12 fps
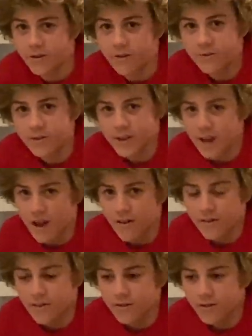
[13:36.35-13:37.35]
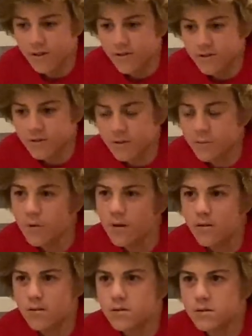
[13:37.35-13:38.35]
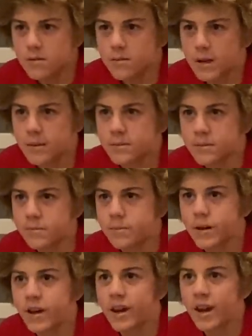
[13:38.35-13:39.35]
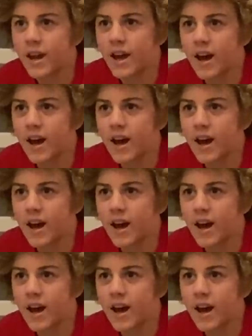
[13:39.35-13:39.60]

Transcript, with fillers: don't really have any free afternoon. Well, sometimes, but...